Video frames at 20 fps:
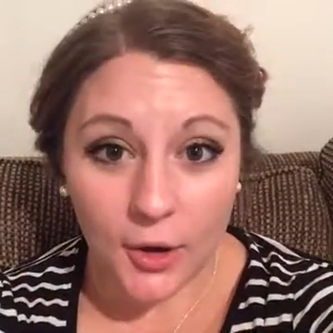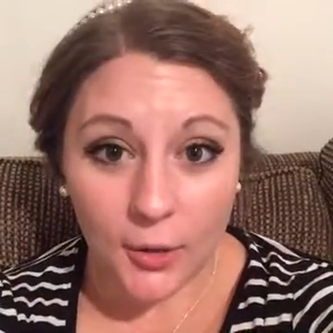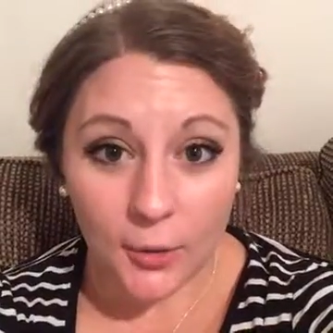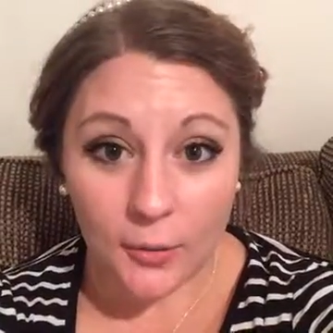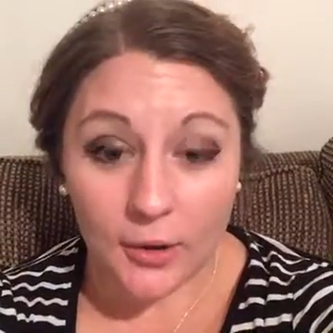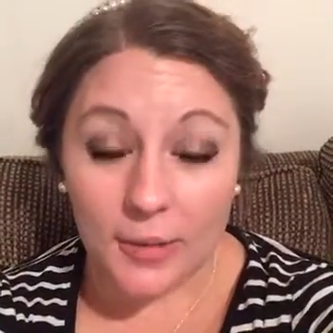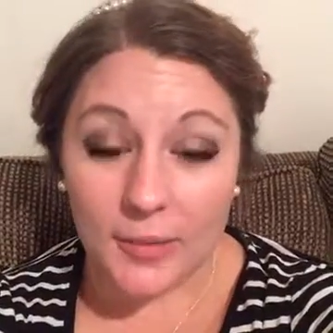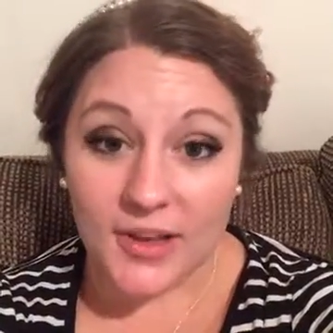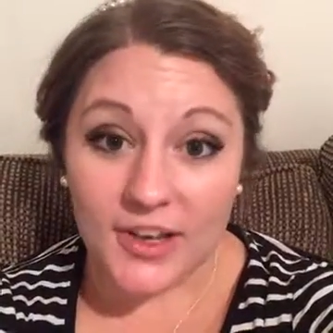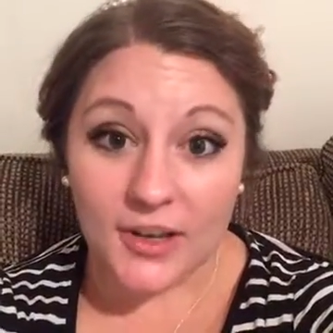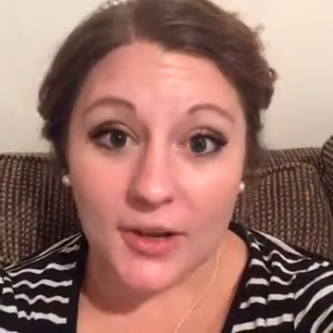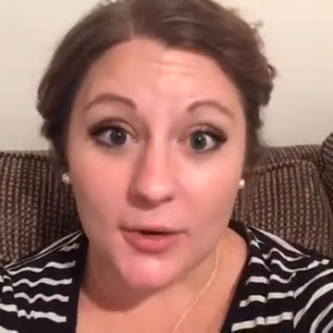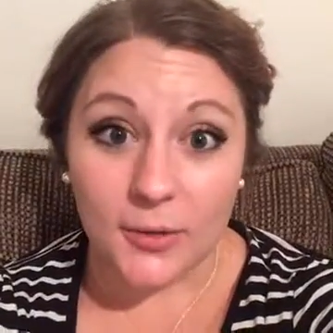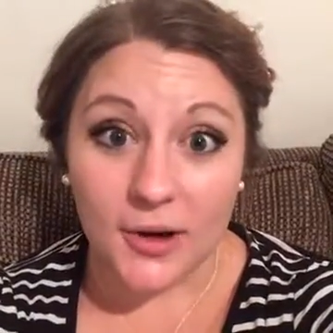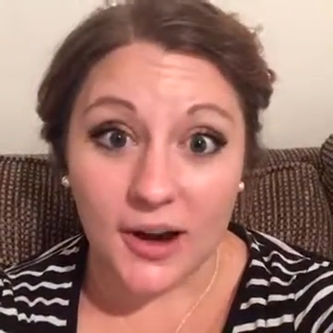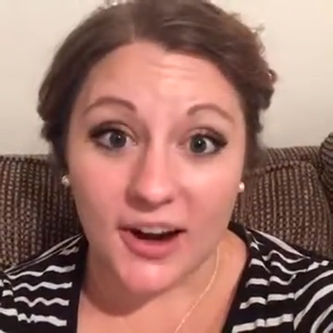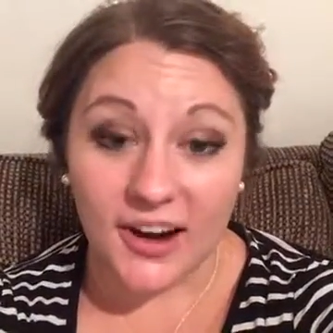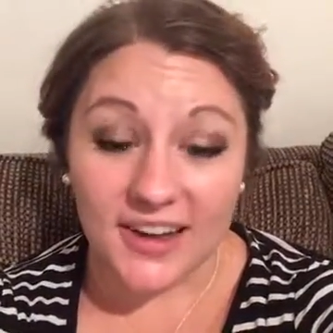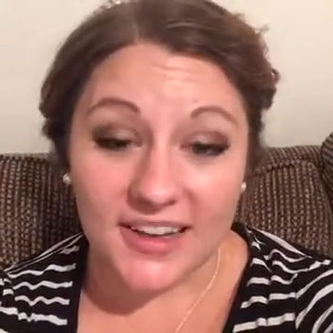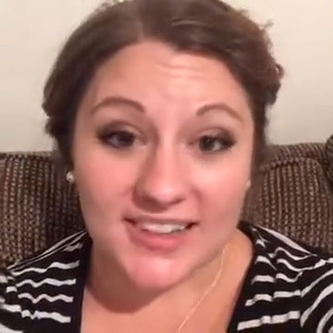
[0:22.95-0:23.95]
women who
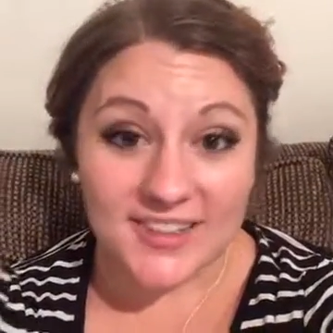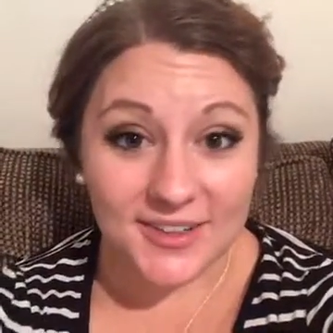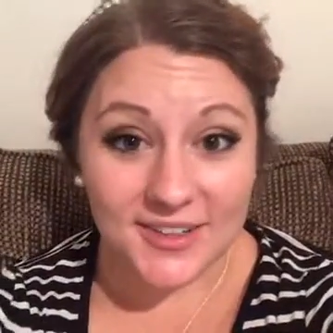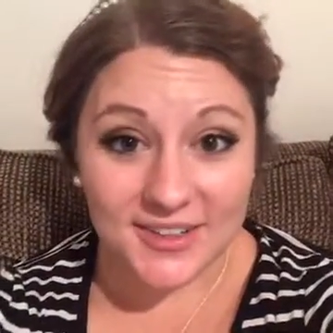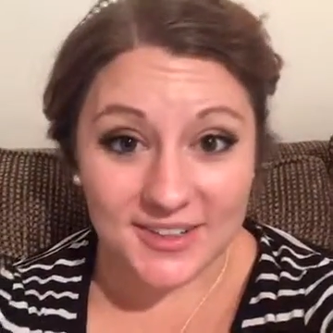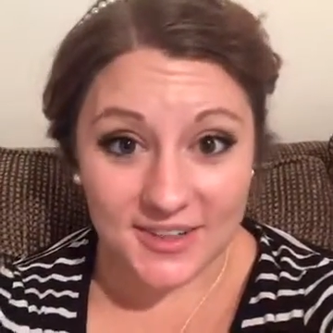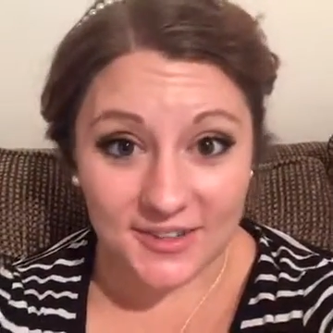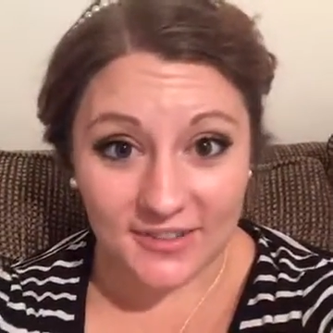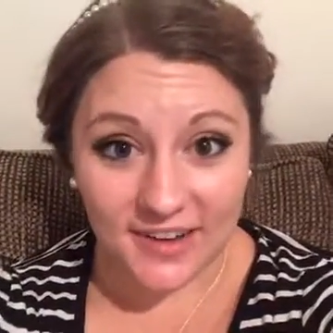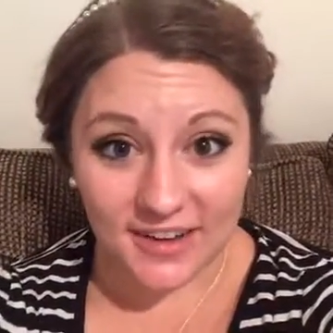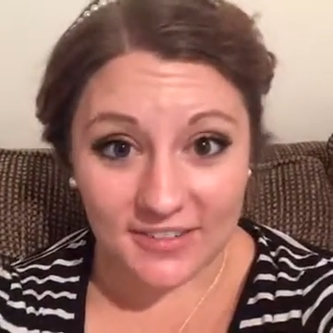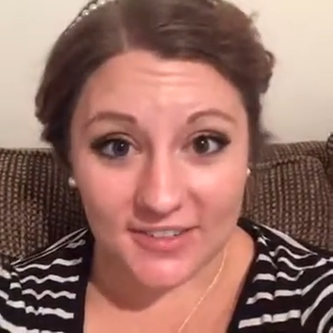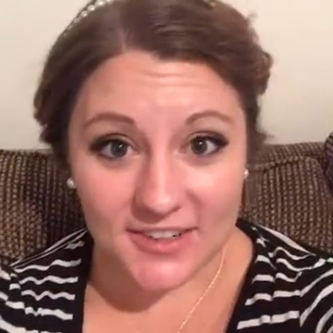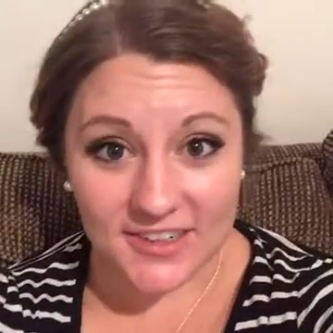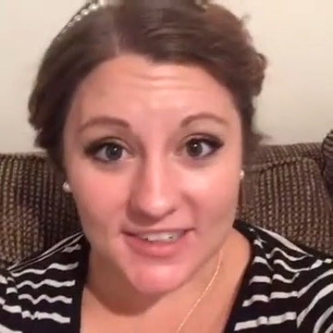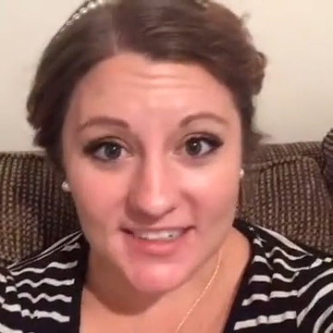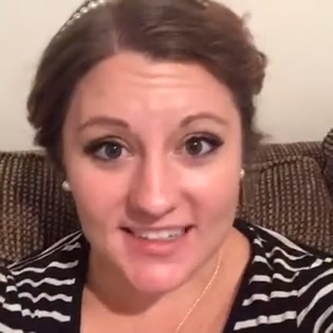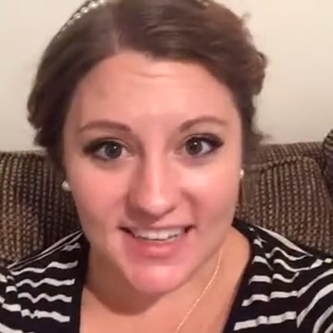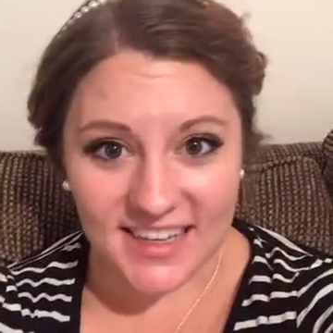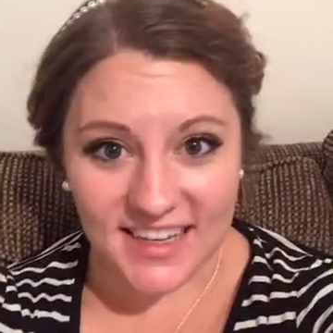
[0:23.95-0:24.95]
are adult
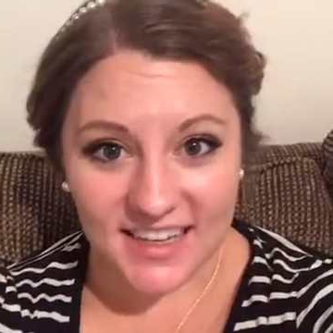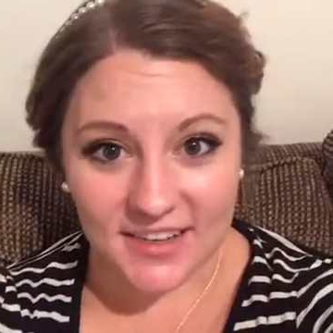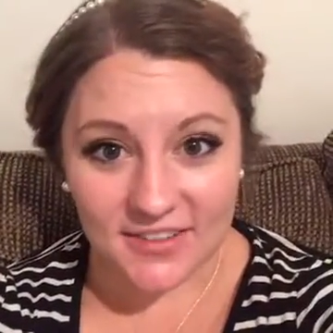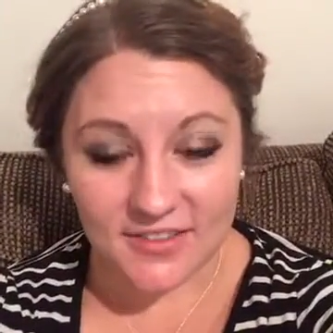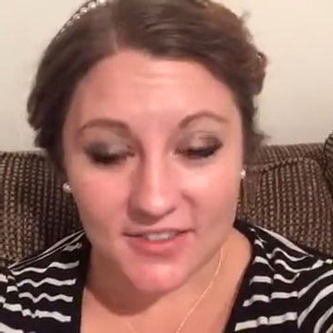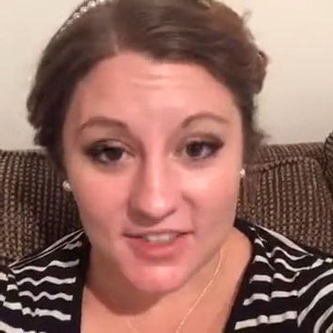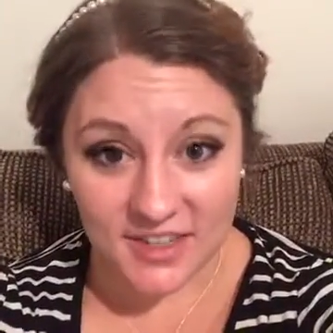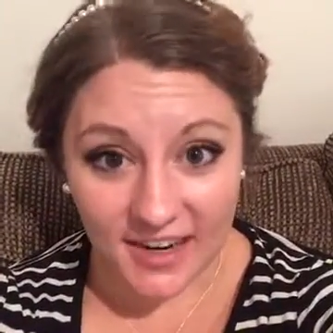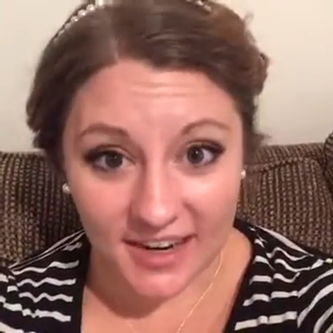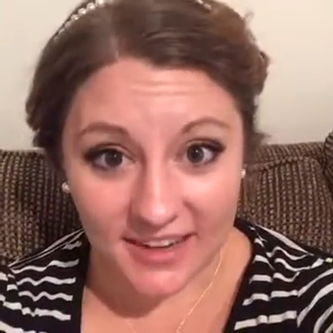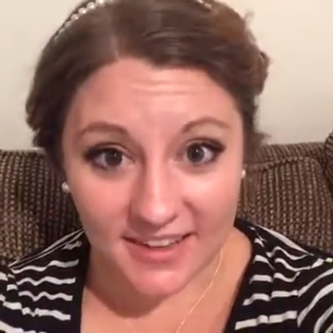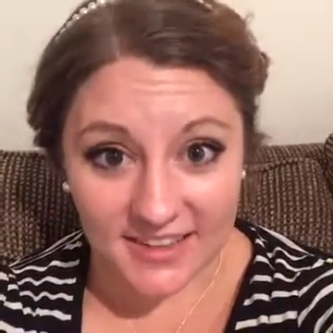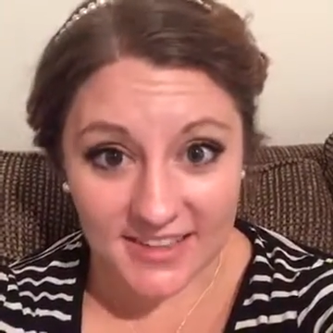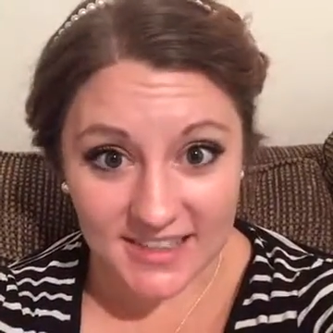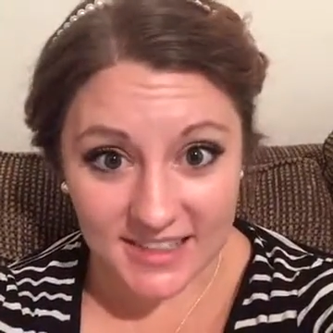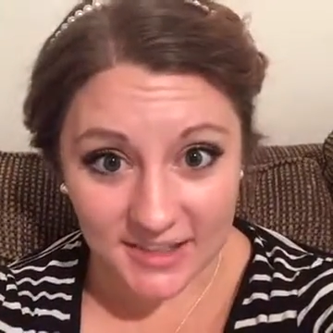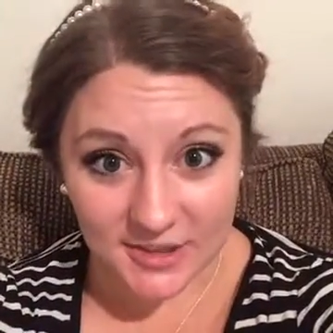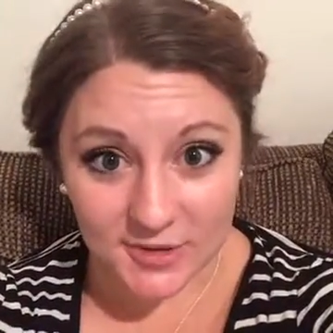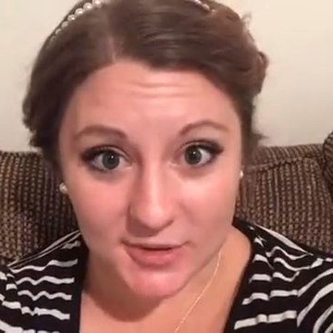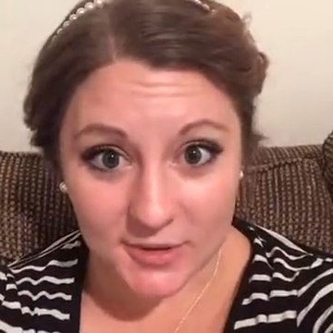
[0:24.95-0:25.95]
survivors of child
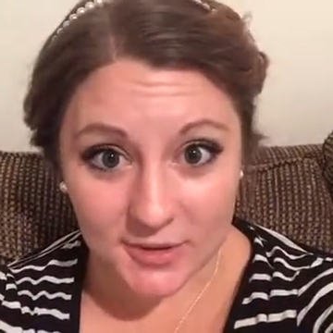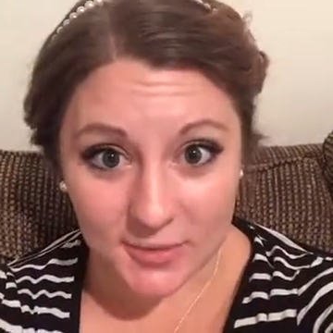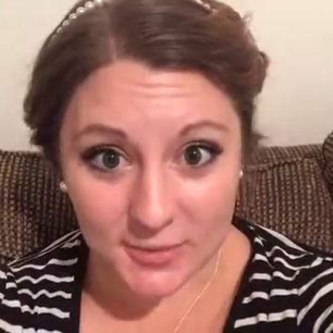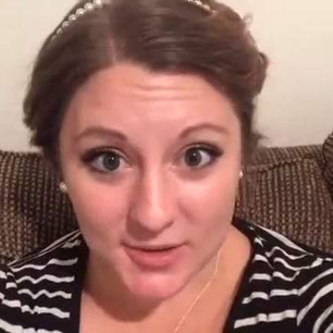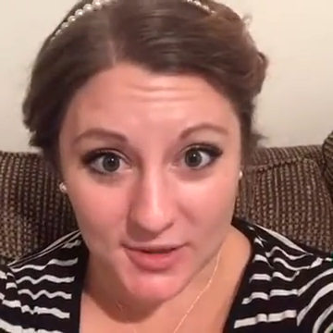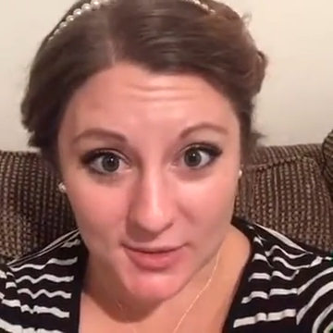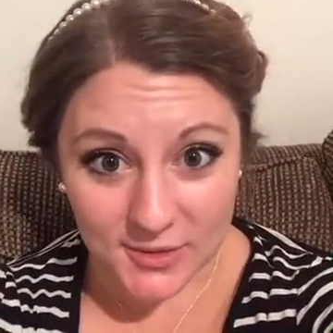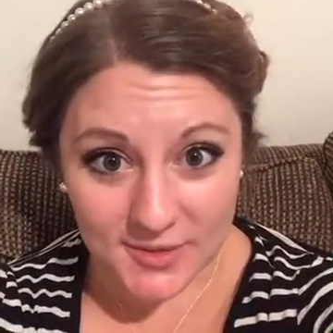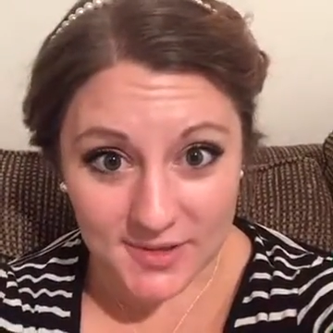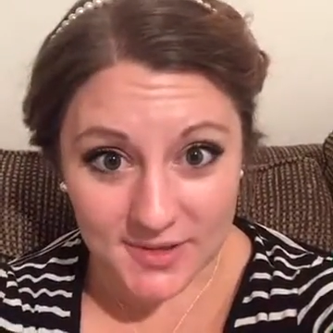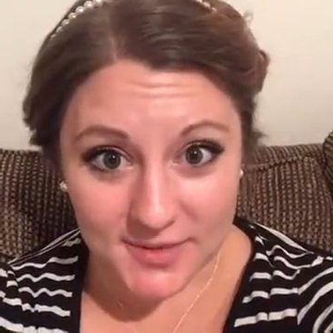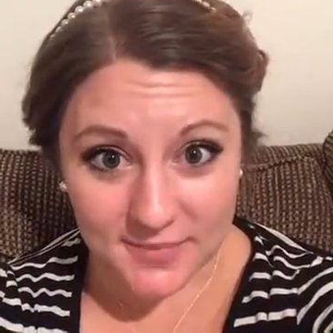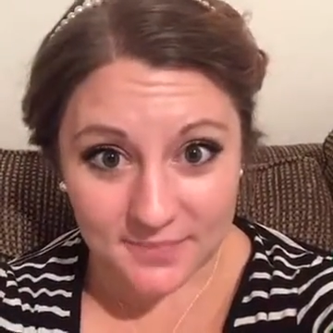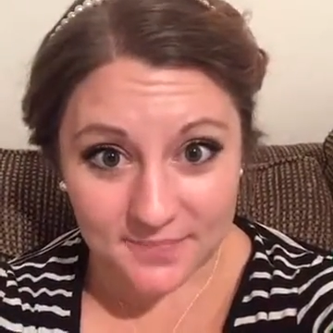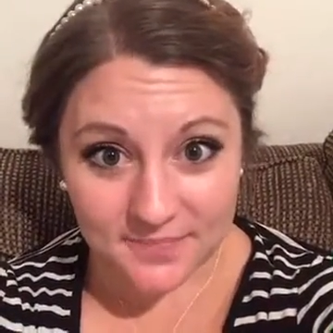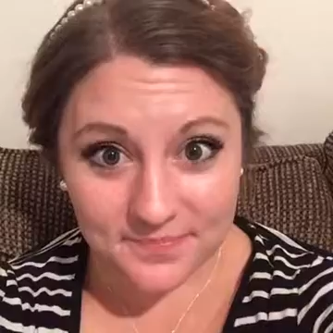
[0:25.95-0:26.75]
sexual abuse.